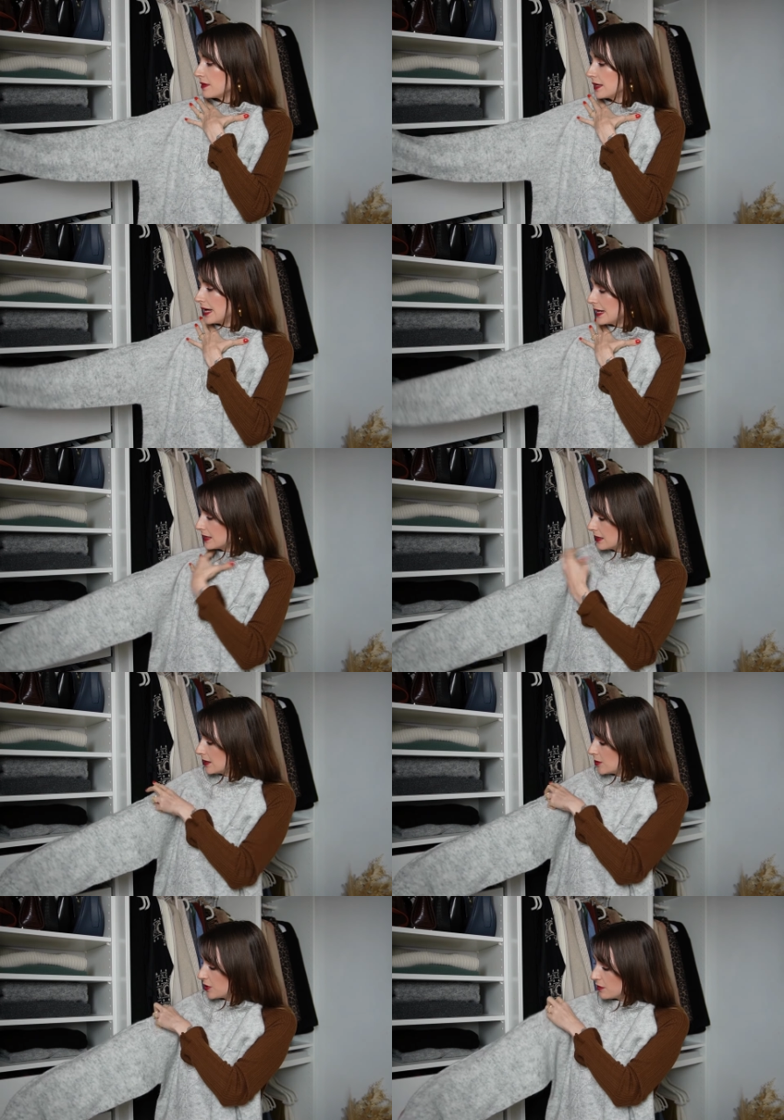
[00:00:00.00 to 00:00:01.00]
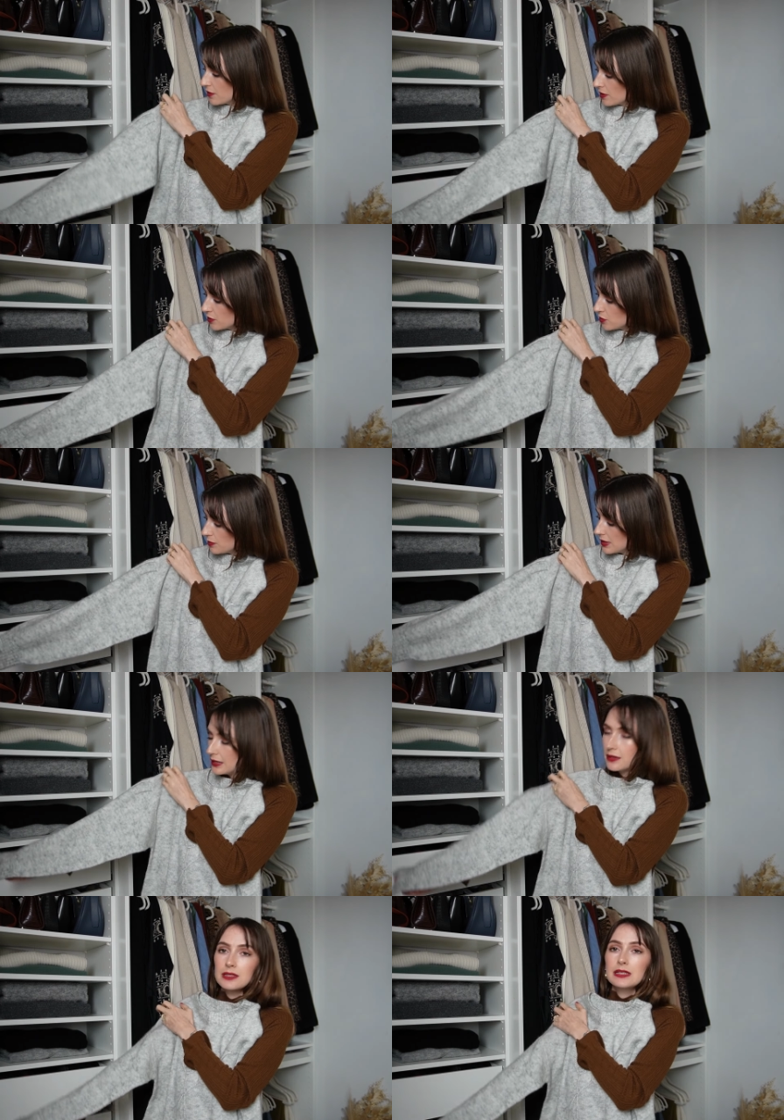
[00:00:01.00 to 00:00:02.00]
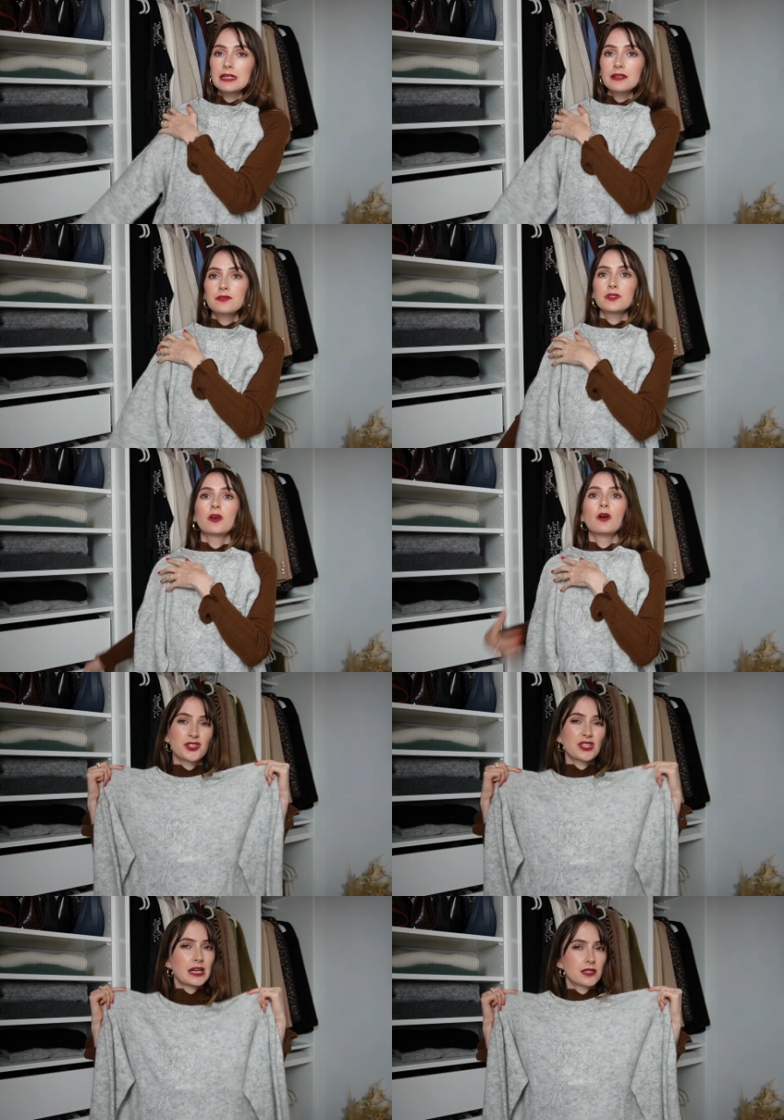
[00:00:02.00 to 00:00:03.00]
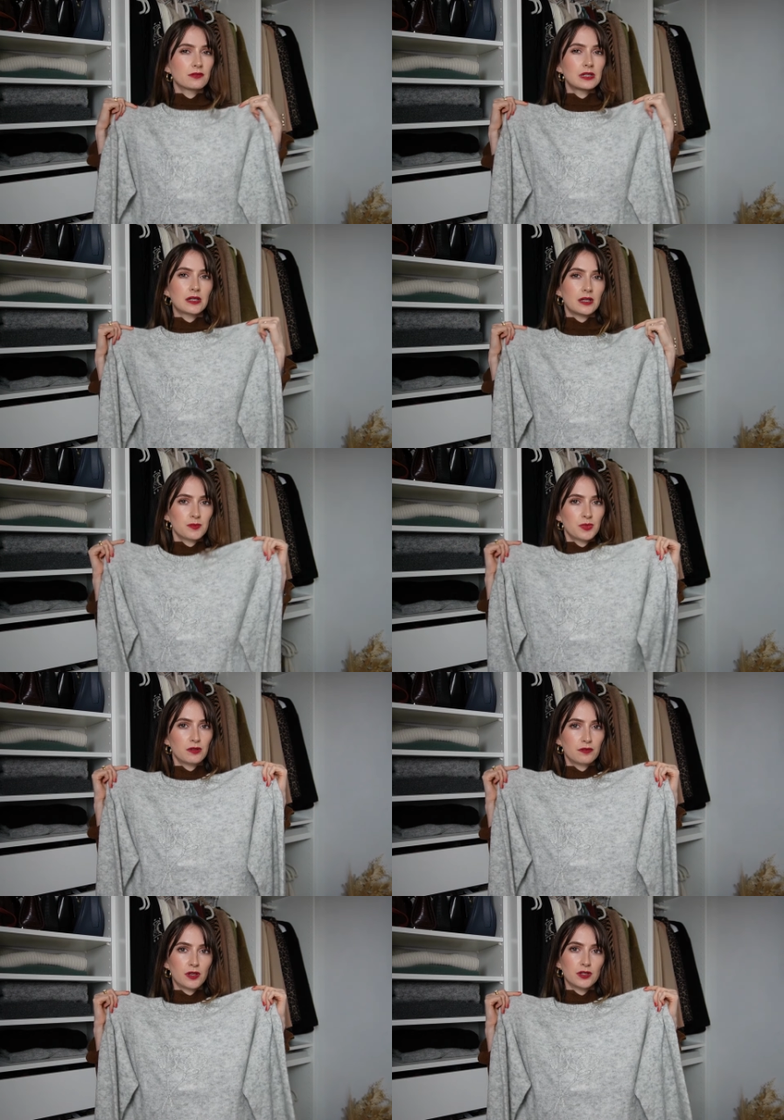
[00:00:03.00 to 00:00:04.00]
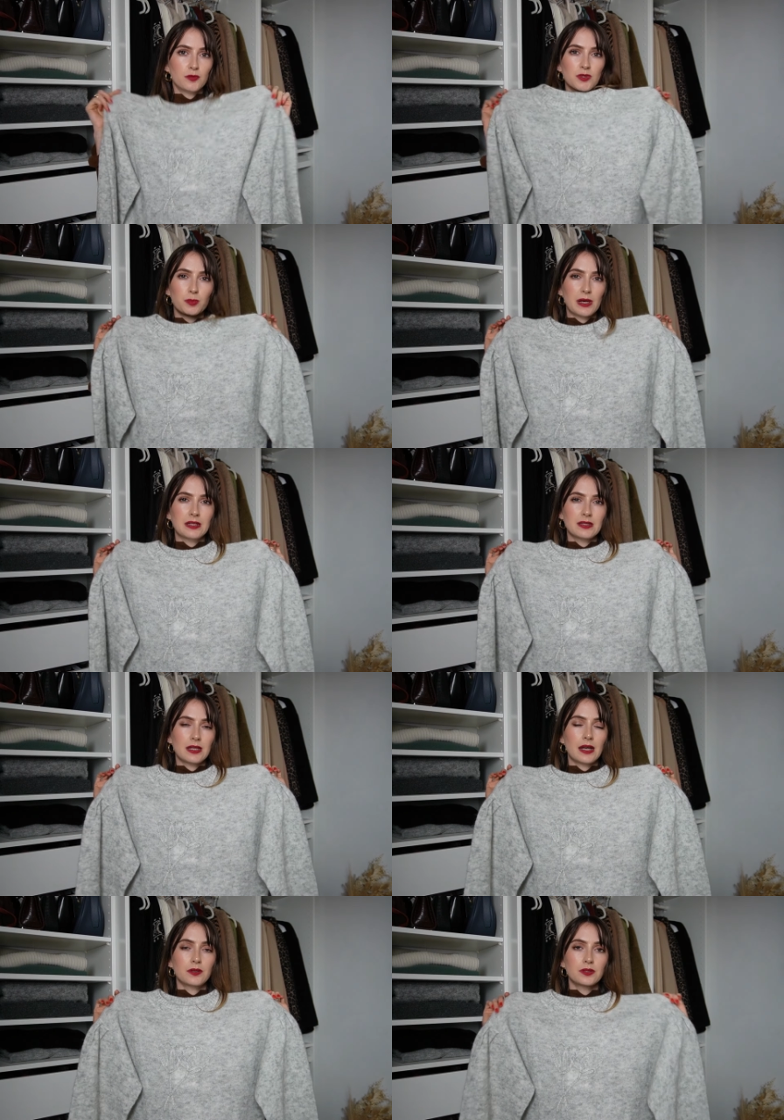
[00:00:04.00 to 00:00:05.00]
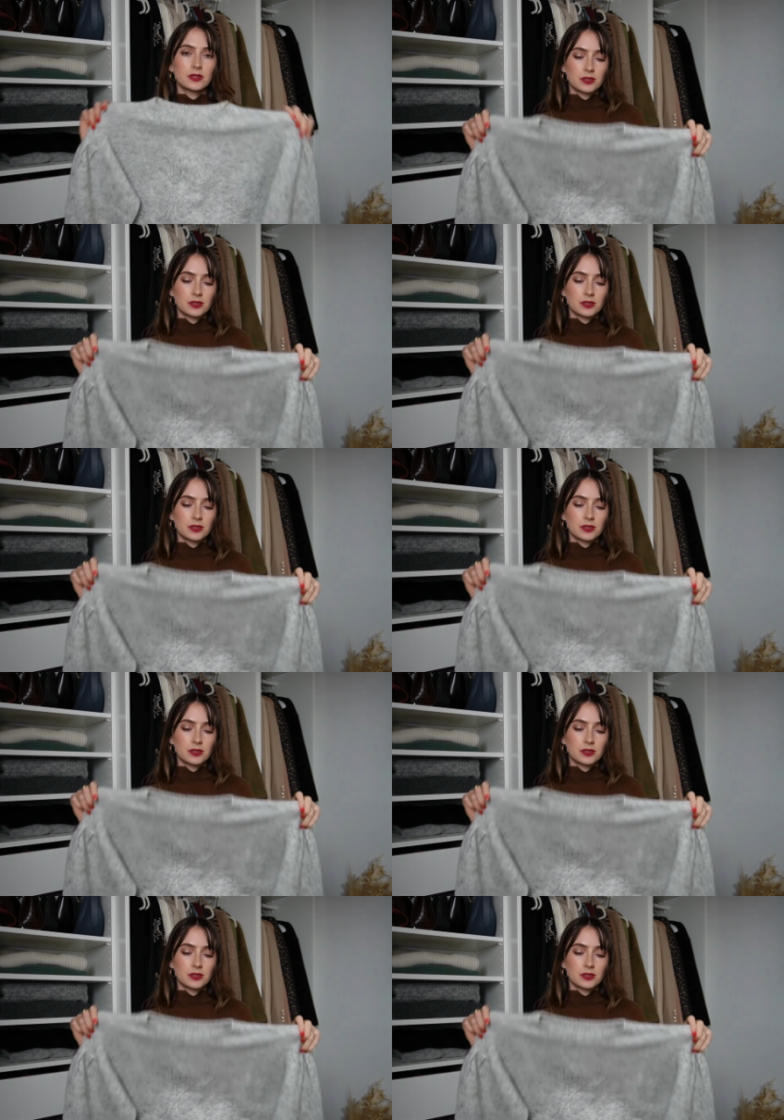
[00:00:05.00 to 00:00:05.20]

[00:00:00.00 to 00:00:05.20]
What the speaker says: then adding a little bit of volume in the sleeves just adds a really nice bit of volume to balance that out.